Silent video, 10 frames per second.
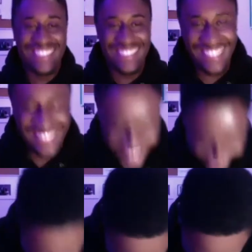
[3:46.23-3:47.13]

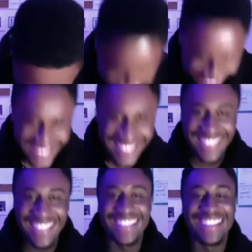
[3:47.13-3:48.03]

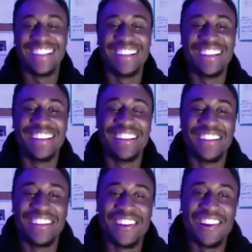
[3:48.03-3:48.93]

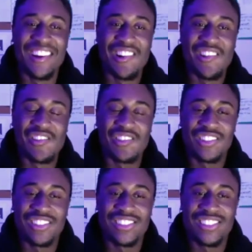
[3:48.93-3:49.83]

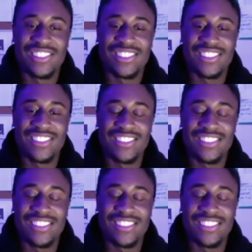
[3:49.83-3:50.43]
(not speaking)